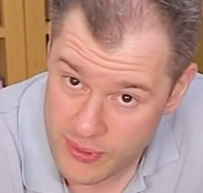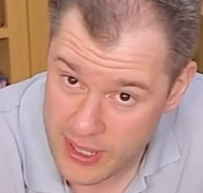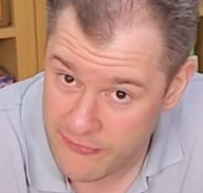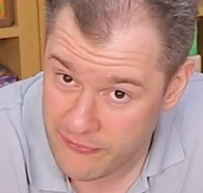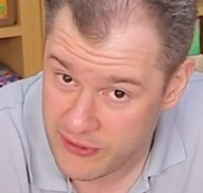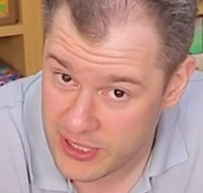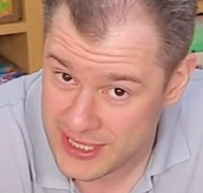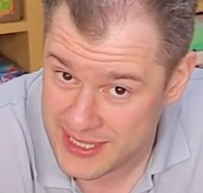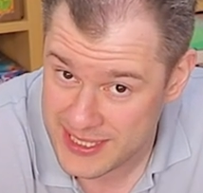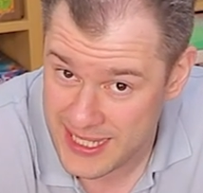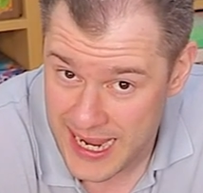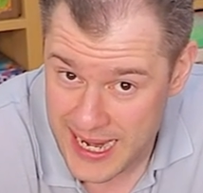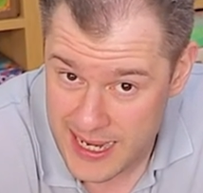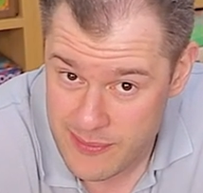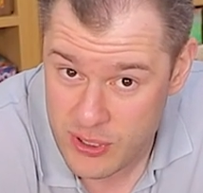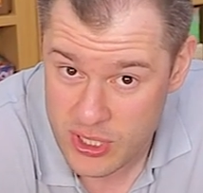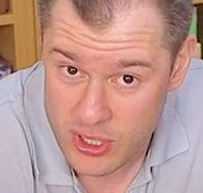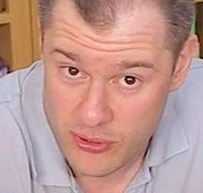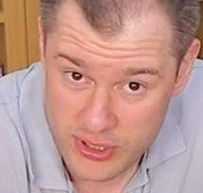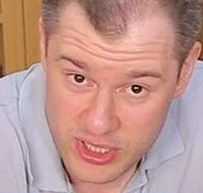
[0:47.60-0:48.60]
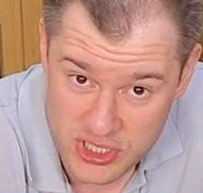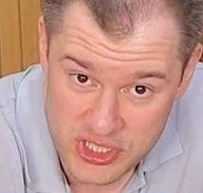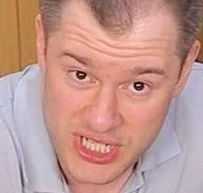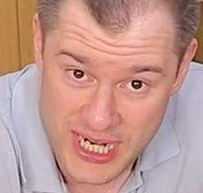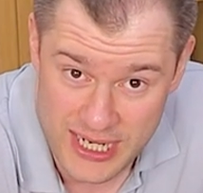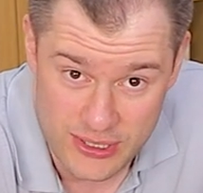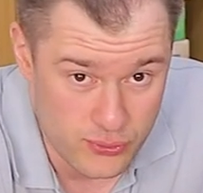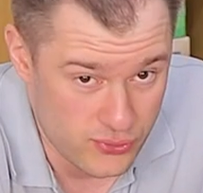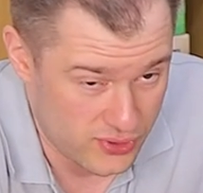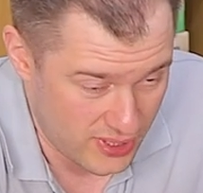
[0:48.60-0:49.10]
around for this game. You know, other
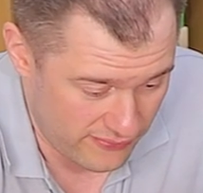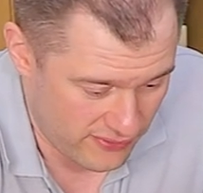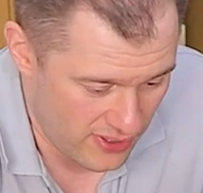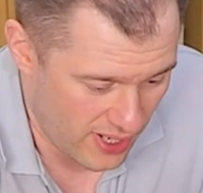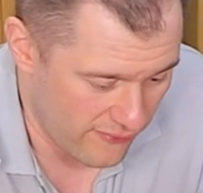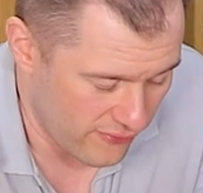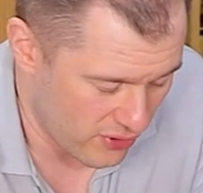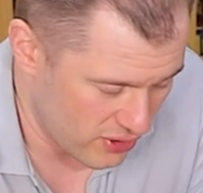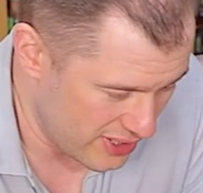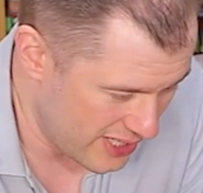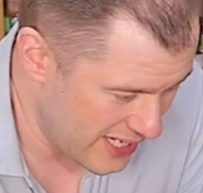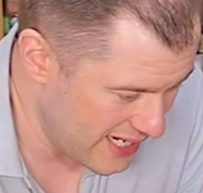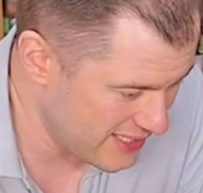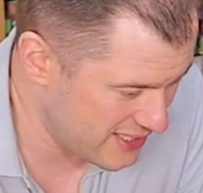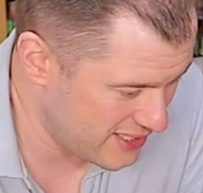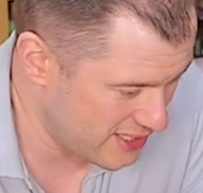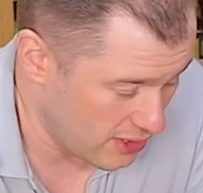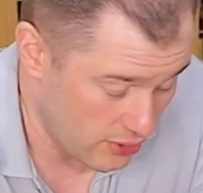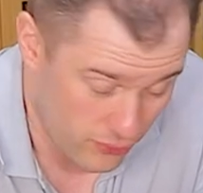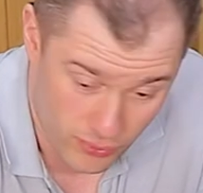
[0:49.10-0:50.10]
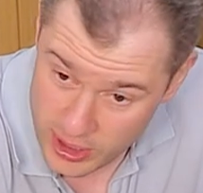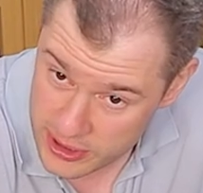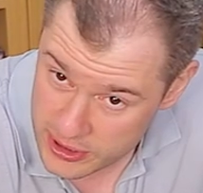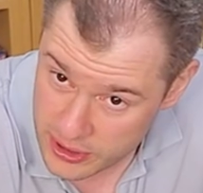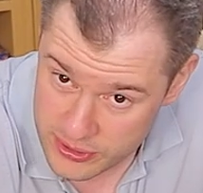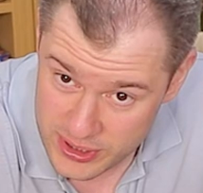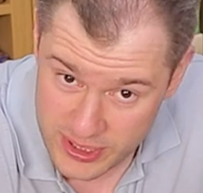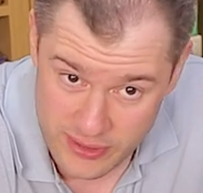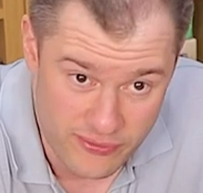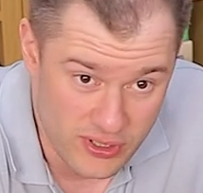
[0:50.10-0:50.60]
channels have covered this, you know,
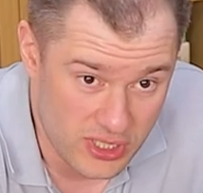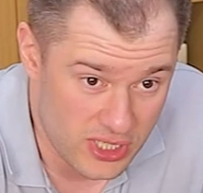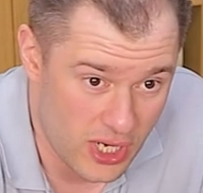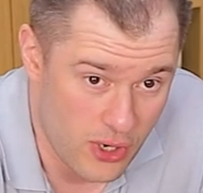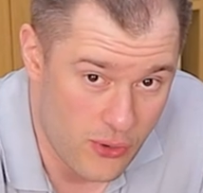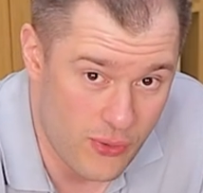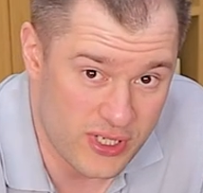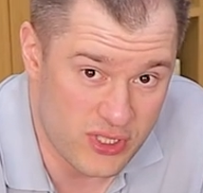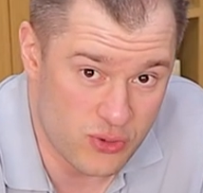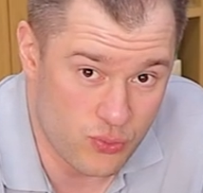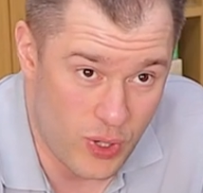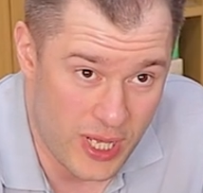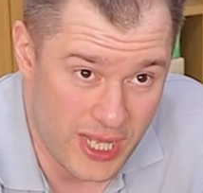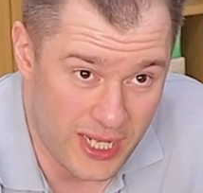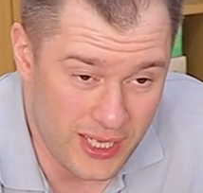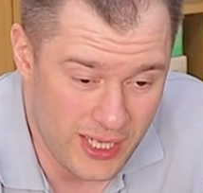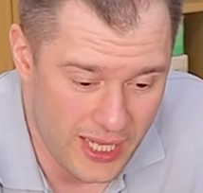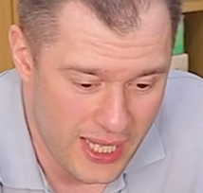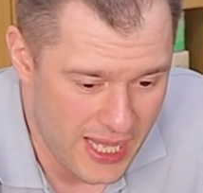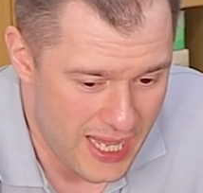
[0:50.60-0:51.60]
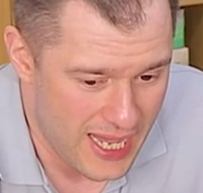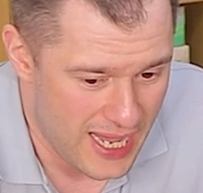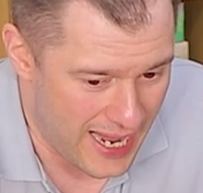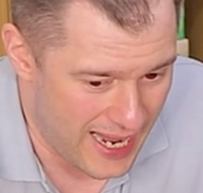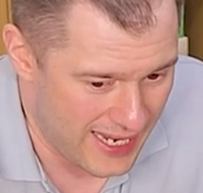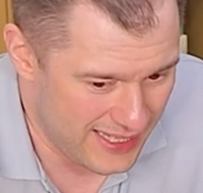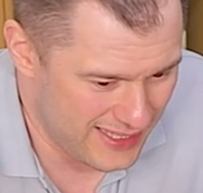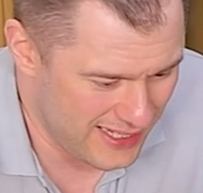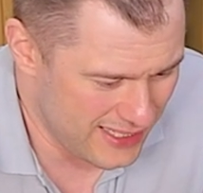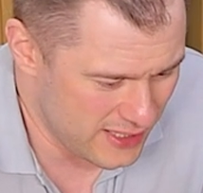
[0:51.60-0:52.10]
Rahdo did the video as well.
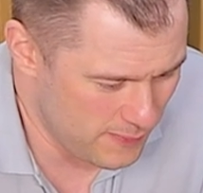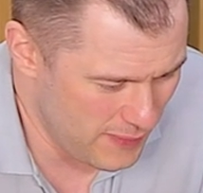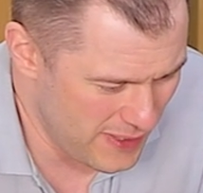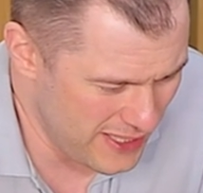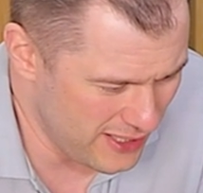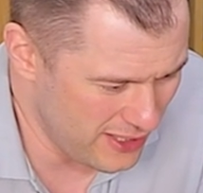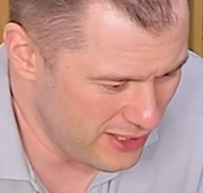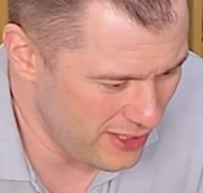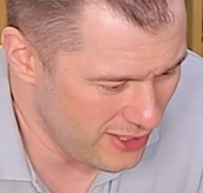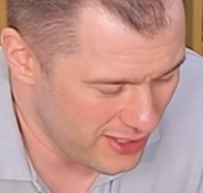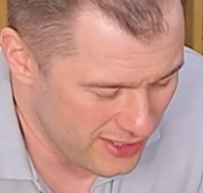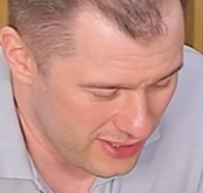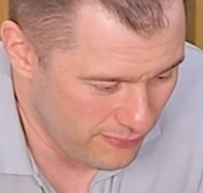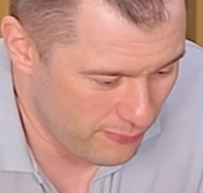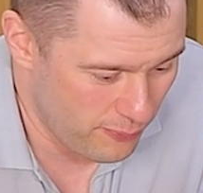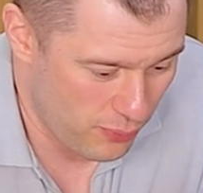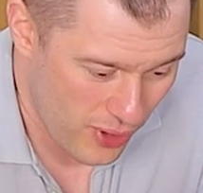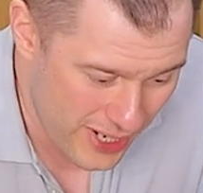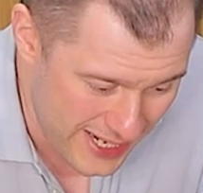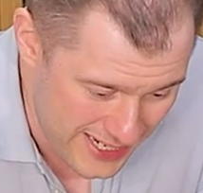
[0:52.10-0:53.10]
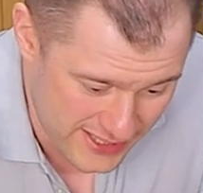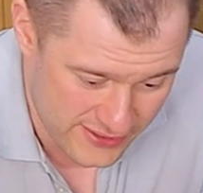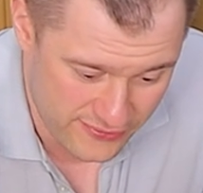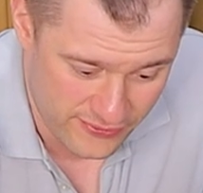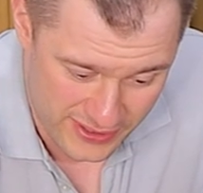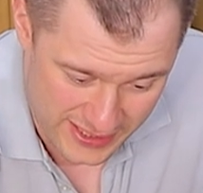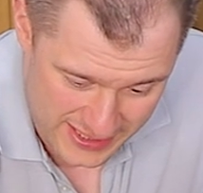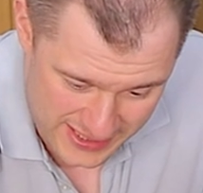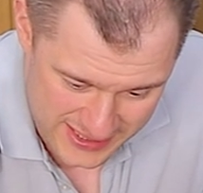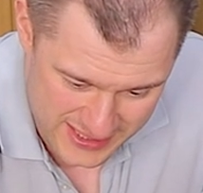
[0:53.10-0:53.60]
And there's been a lot of praise
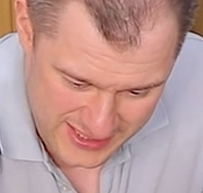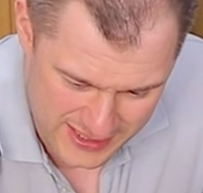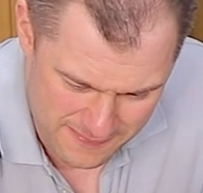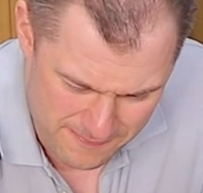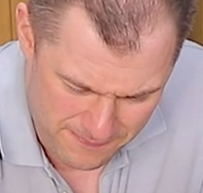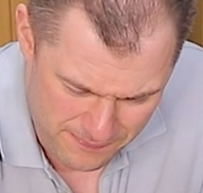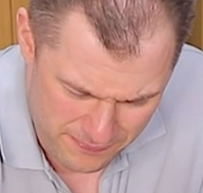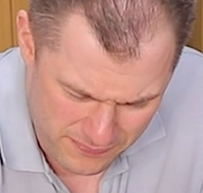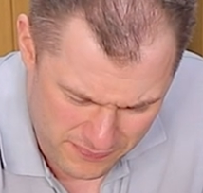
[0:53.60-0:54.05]
for this.